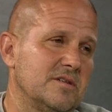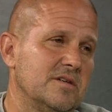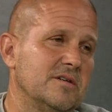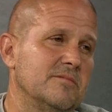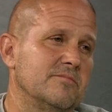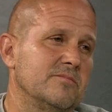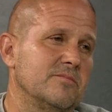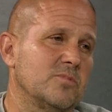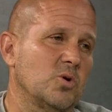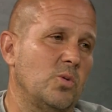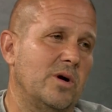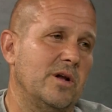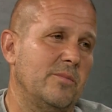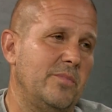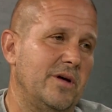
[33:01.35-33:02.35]
um,
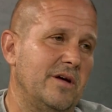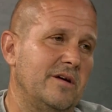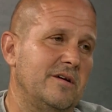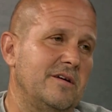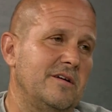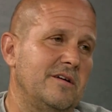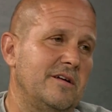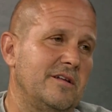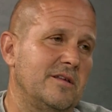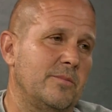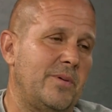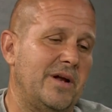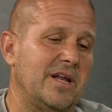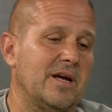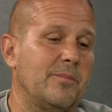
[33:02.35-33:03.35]
quite a bit. And
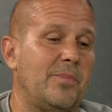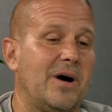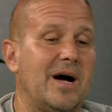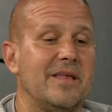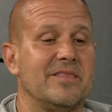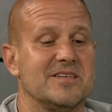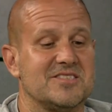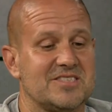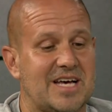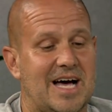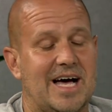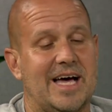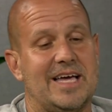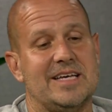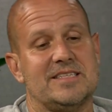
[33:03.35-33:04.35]
depending upon the
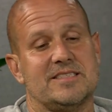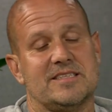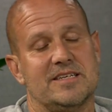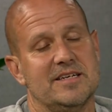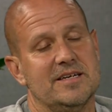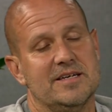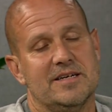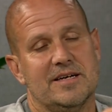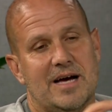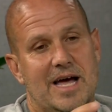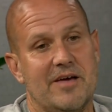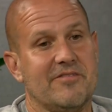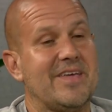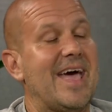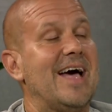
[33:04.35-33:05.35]
size, I
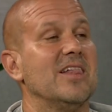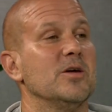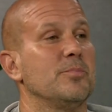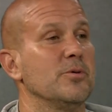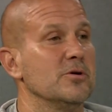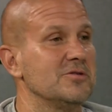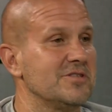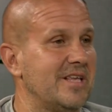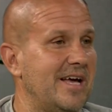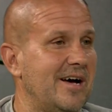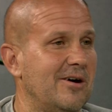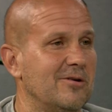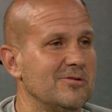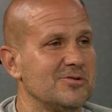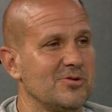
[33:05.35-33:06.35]
have calipers
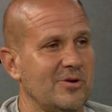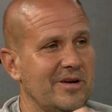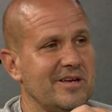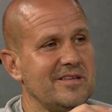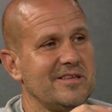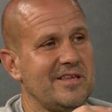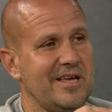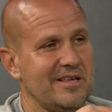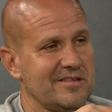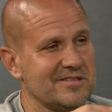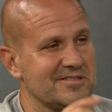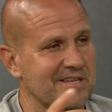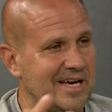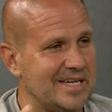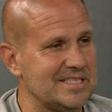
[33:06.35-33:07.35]
now, so I can take the
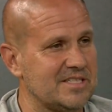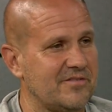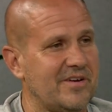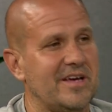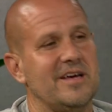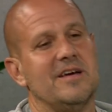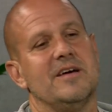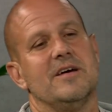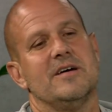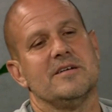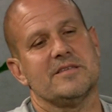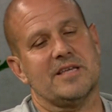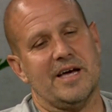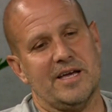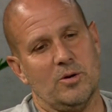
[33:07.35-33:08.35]
size of it. Sure.
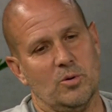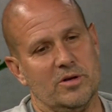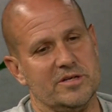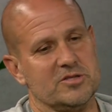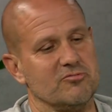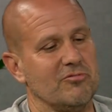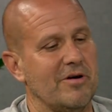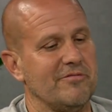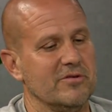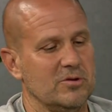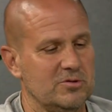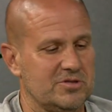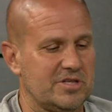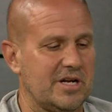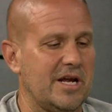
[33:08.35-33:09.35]
Tell you whether it's
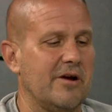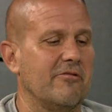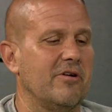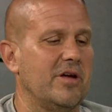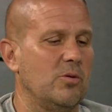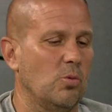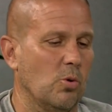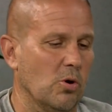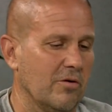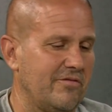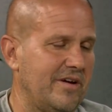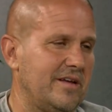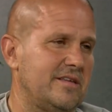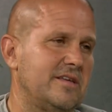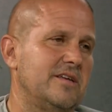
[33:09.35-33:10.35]
Revolutionary, War of
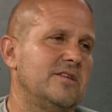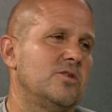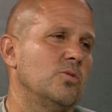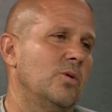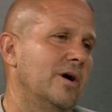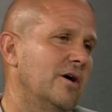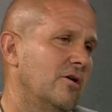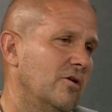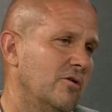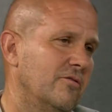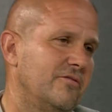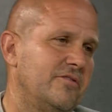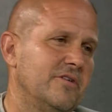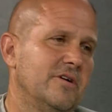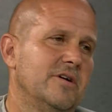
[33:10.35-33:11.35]

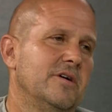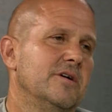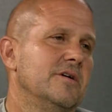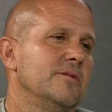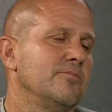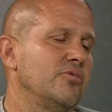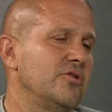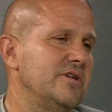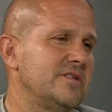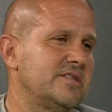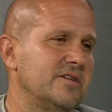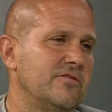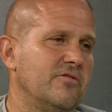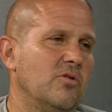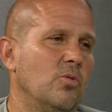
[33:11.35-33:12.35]
1812, pre
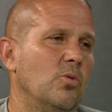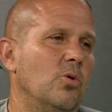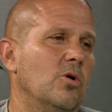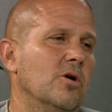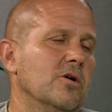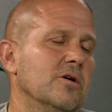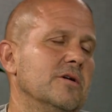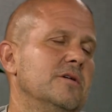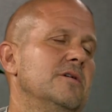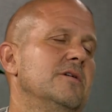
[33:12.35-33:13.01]
Civil War,